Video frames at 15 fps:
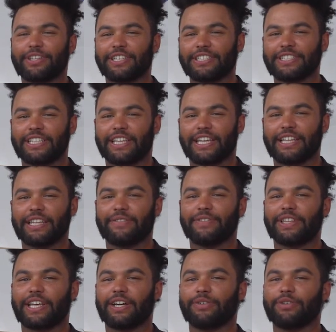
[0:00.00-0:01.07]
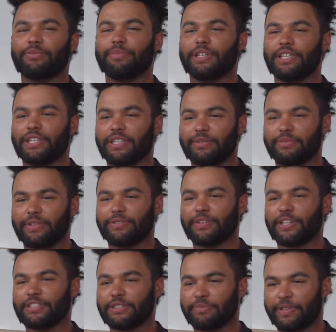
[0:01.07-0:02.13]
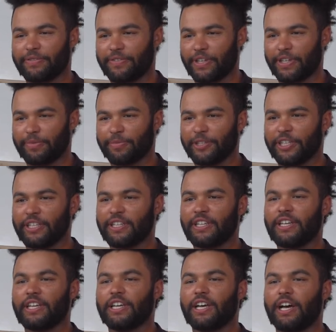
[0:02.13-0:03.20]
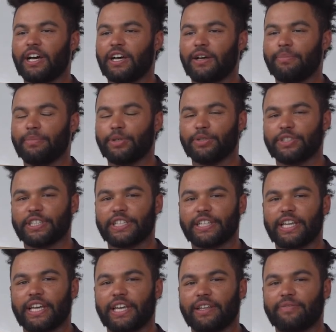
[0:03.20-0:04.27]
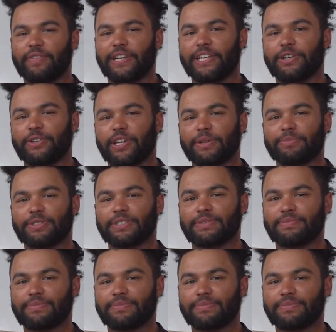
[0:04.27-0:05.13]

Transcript: things I can't live without would be my friends and my family, uh, music, and video games.